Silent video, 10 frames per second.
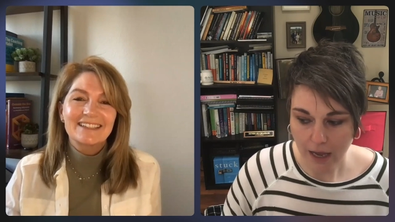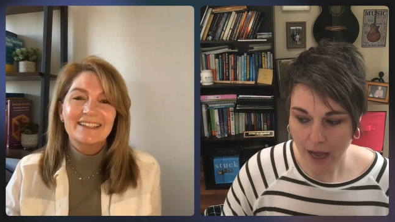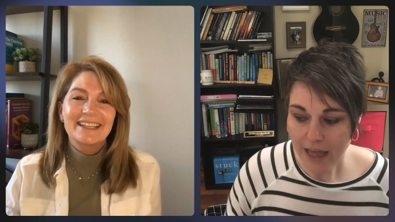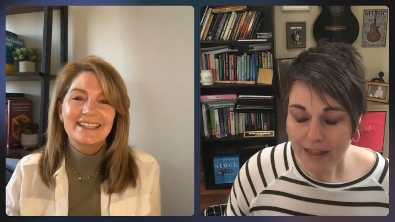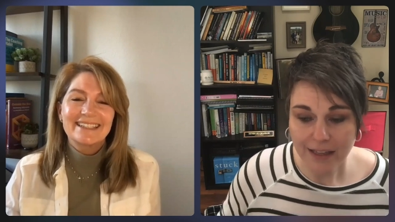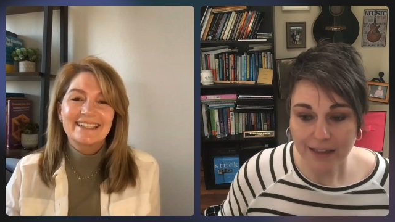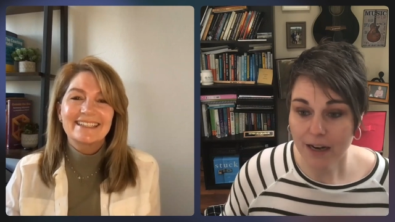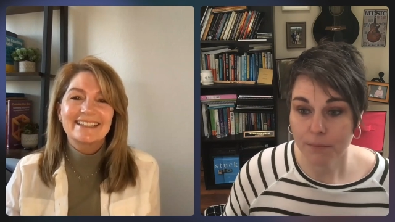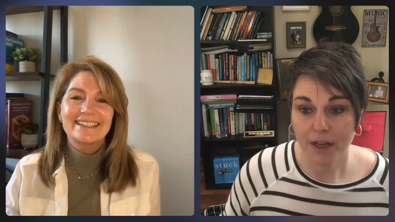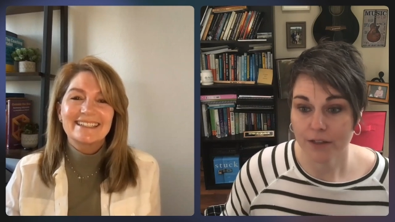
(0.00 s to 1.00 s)
Speaker 1: I think
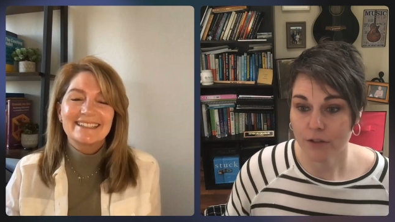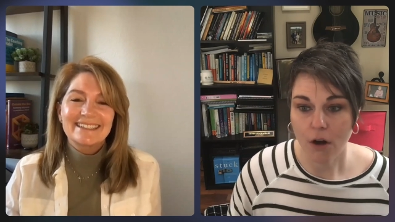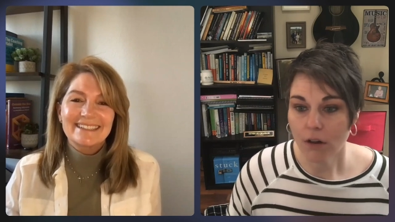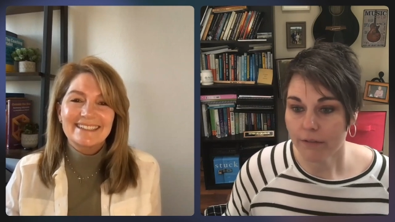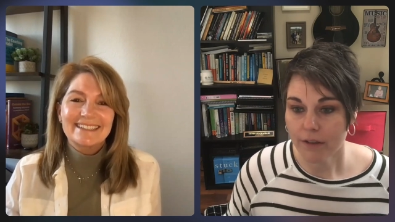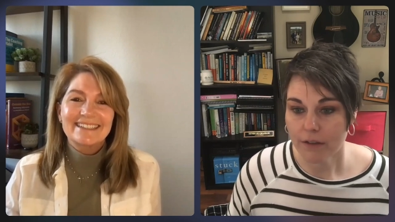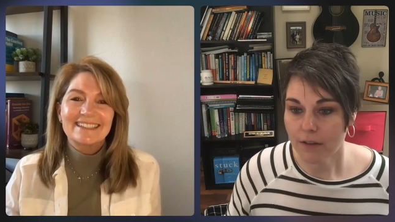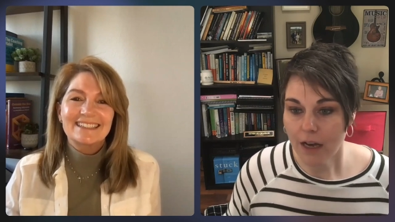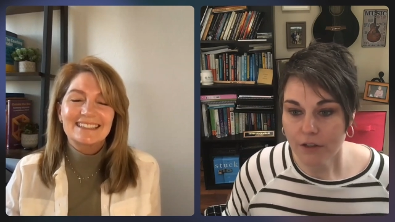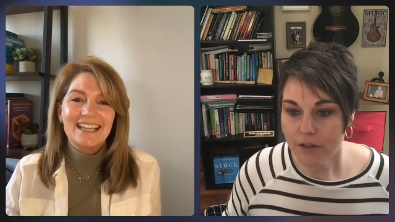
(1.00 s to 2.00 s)
that applies to all of us,
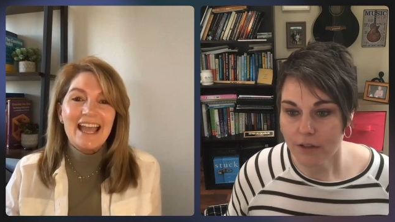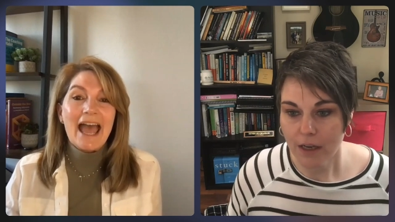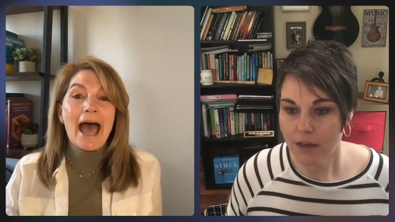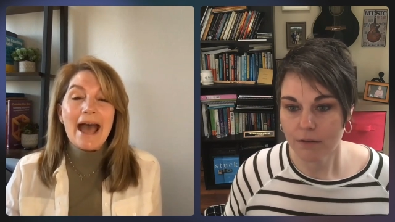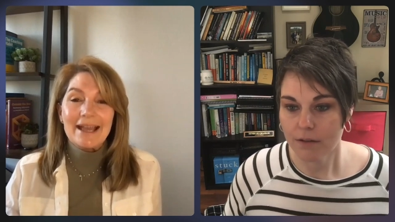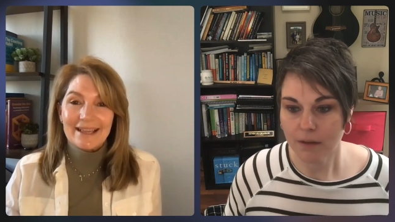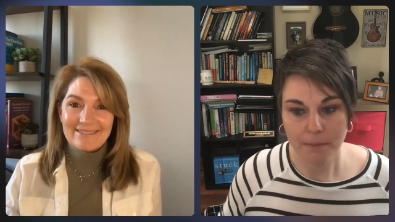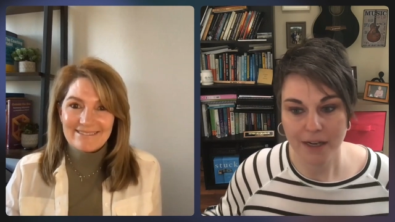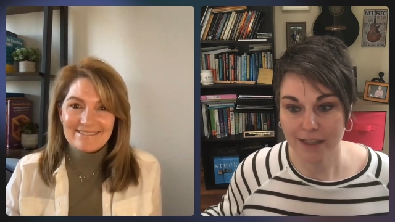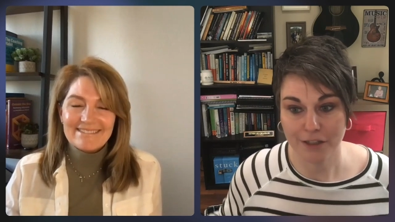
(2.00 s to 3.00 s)
not just any
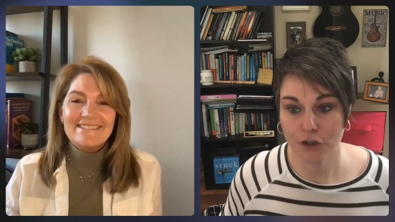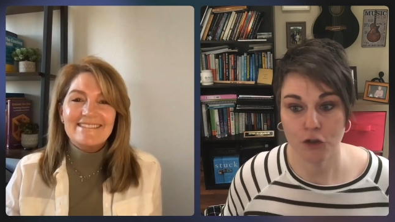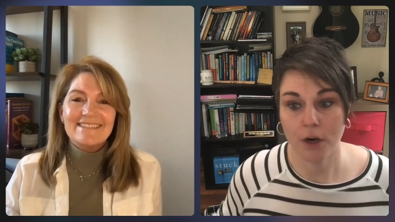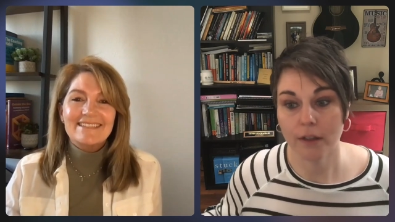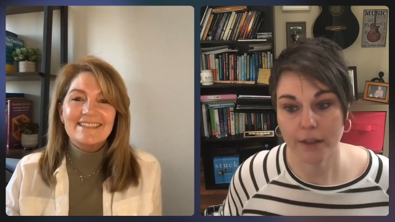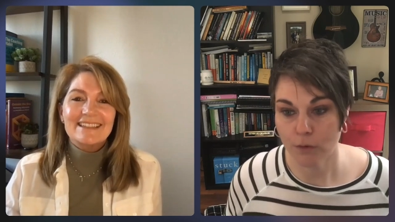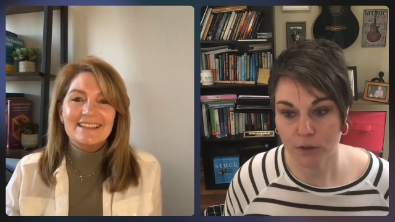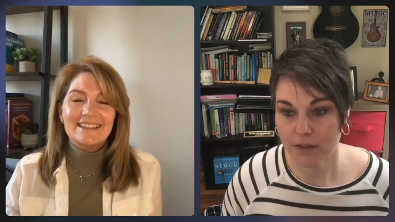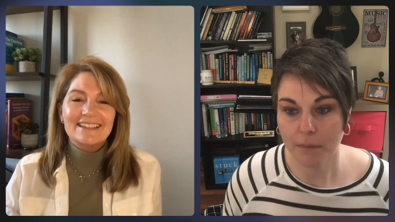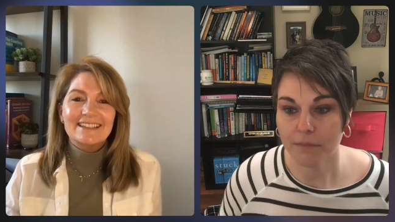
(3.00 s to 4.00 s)
somebody that's struggling
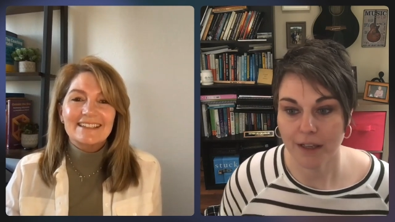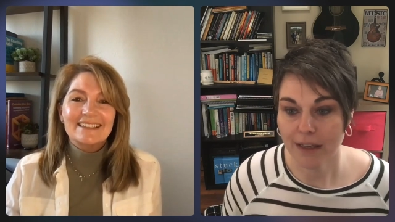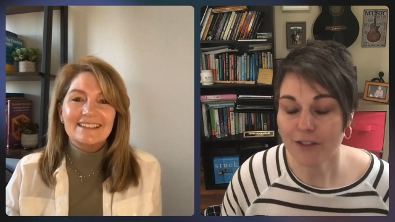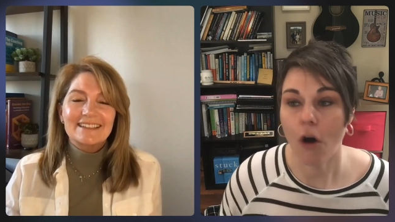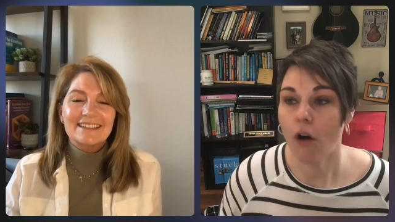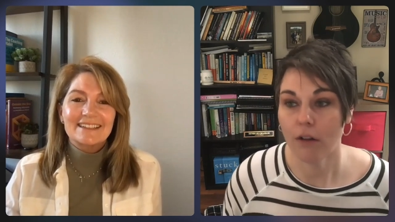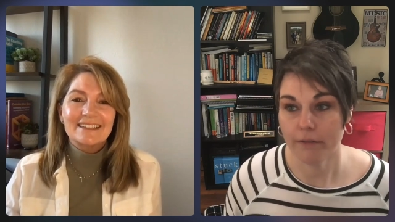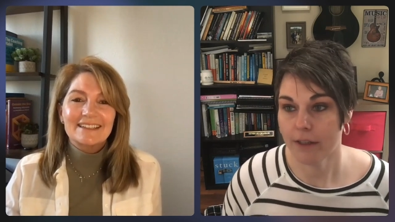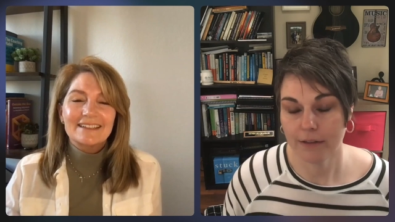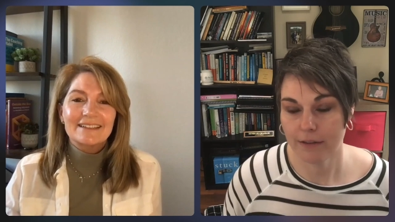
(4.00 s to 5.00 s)
with something. It's all
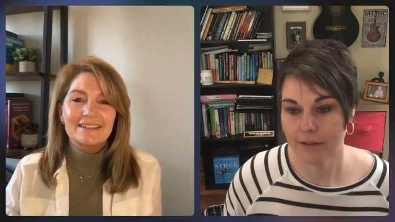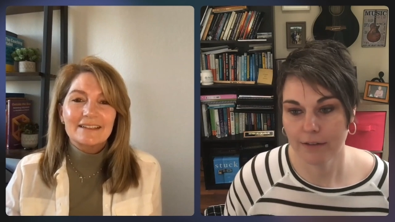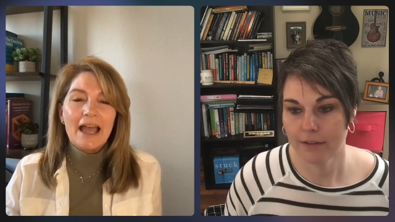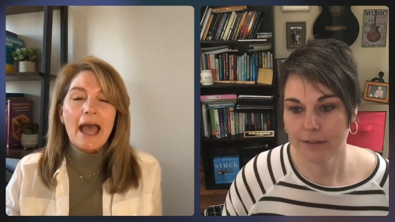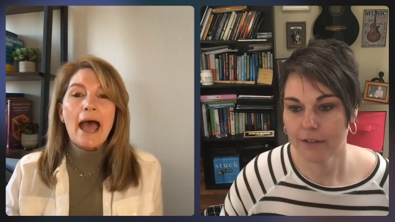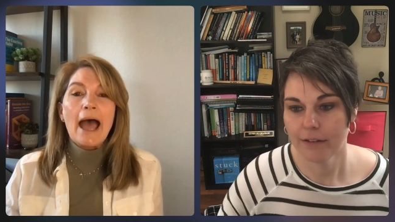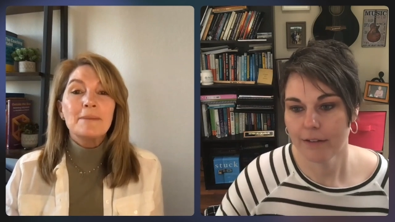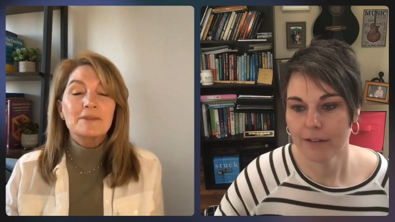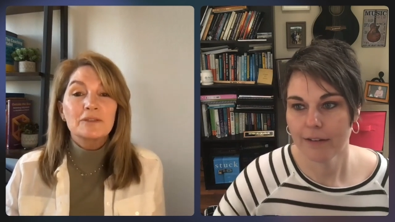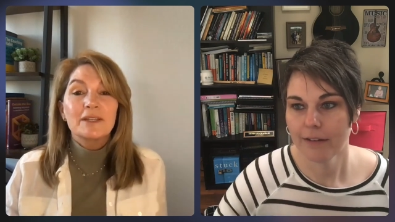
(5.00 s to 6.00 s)
of us.
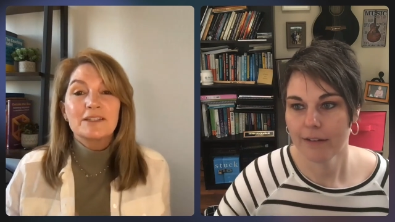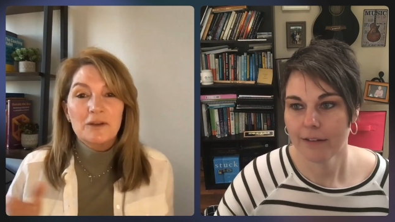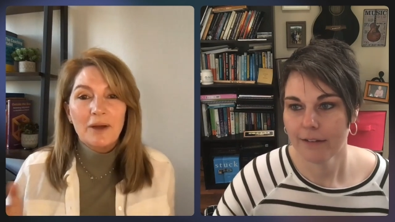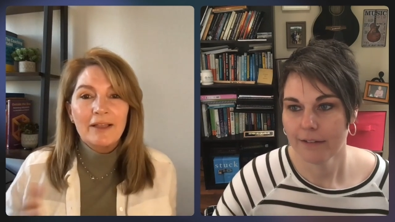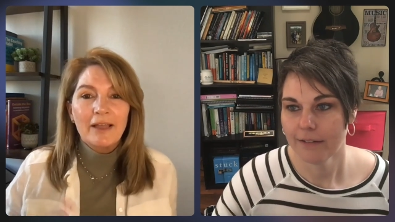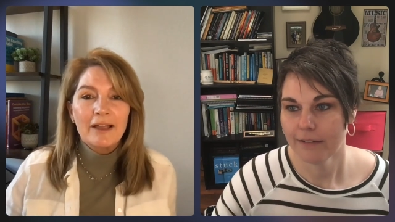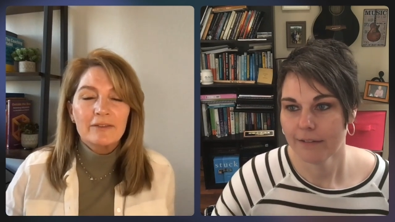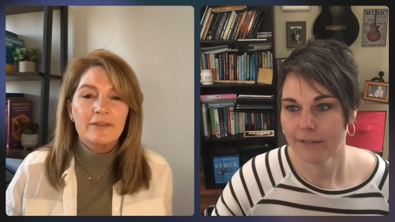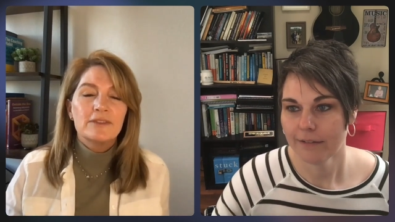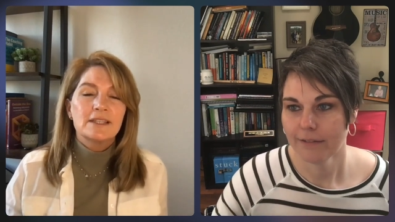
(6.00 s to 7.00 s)
Speaker 2: Absolutely. So I, I
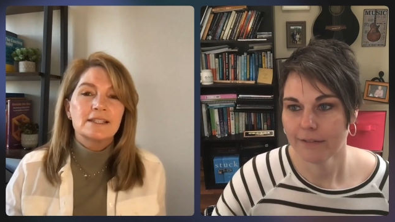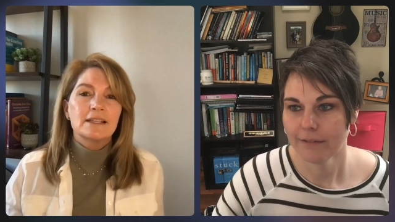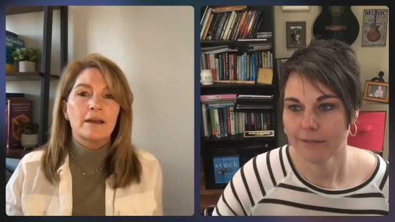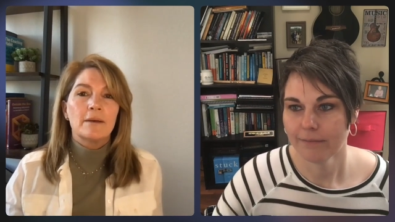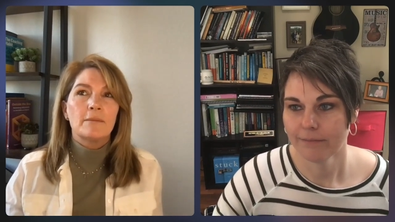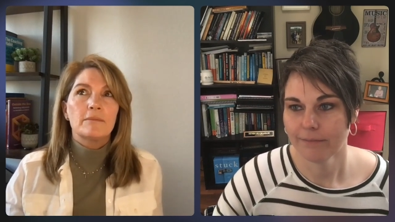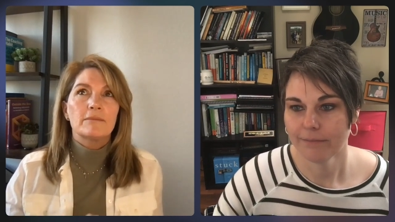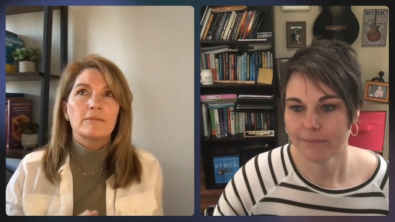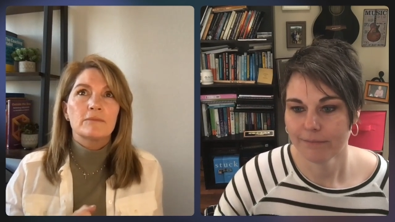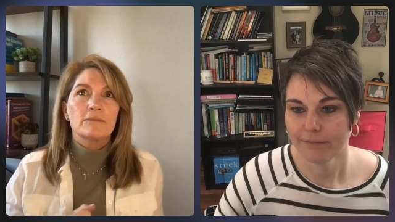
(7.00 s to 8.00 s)
love this um,
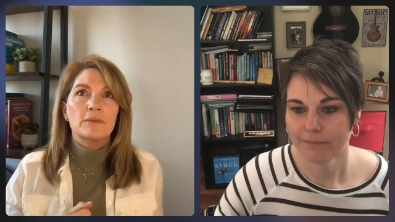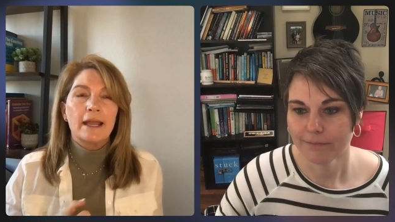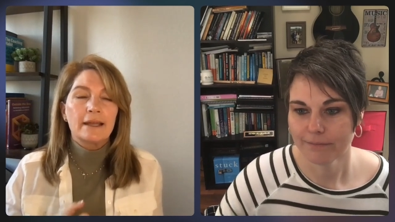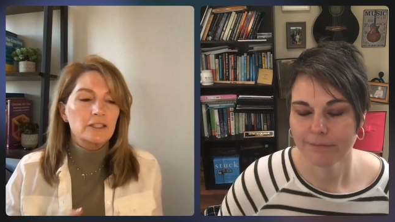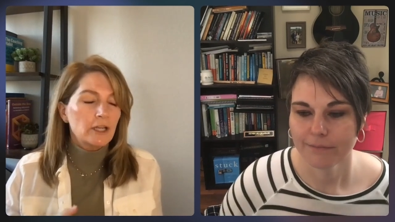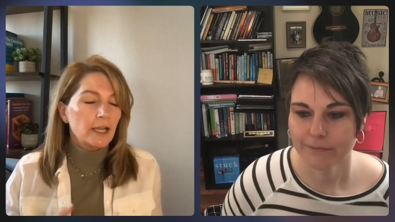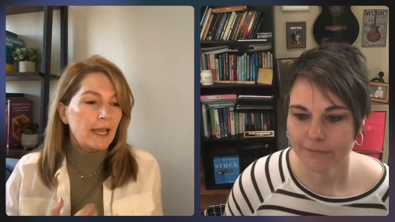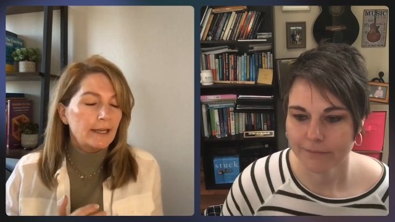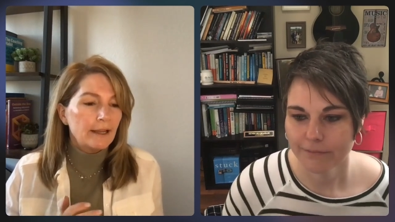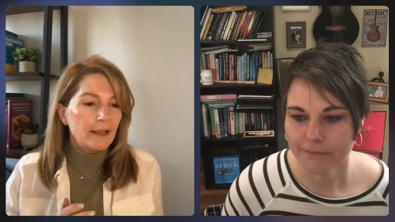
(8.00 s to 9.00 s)
analogy I
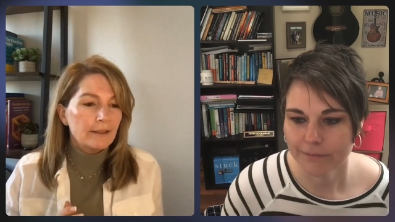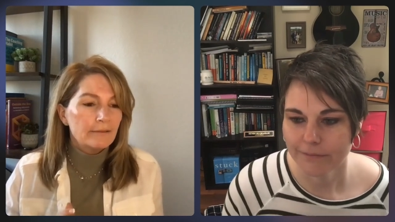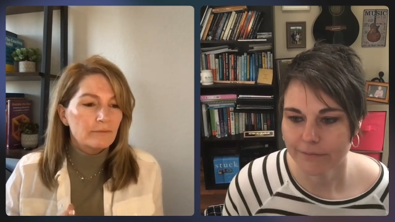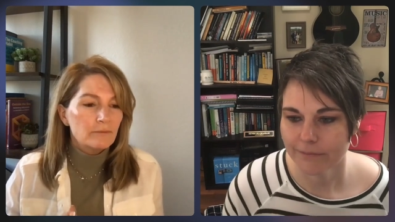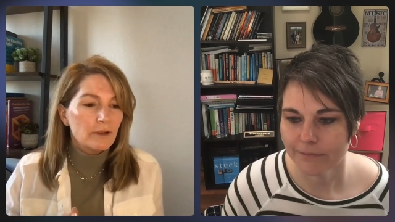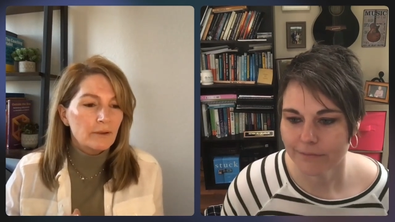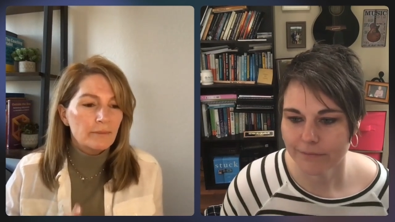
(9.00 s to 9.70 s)
had. I, I uh,